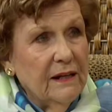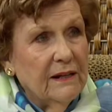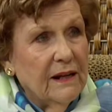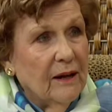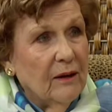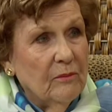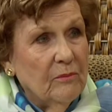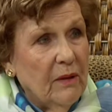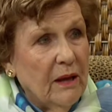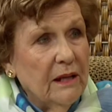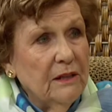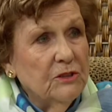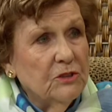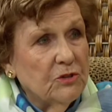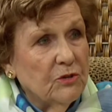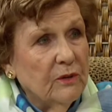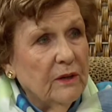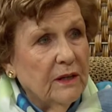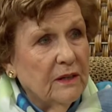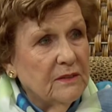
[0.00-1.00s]
down Main
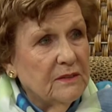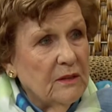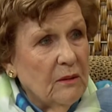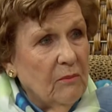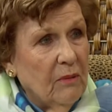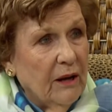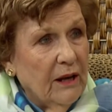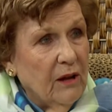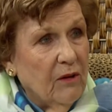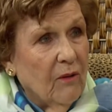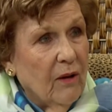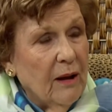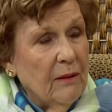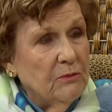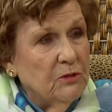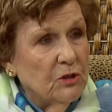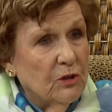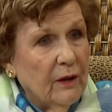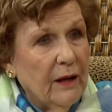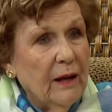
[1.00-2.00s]
Street and somebody
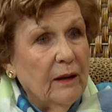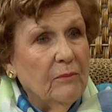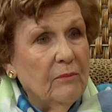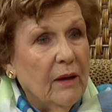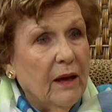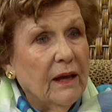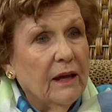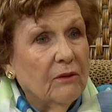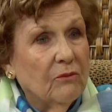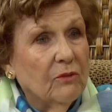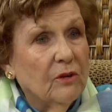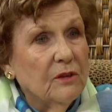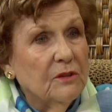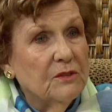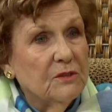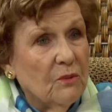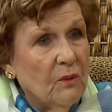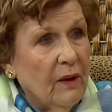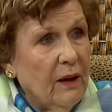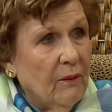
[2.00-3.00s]
grabs your handbag and runs
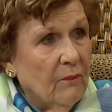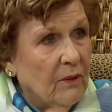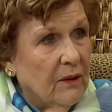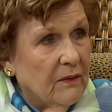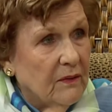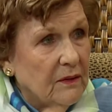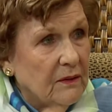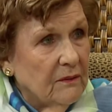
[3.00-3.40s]
away with it.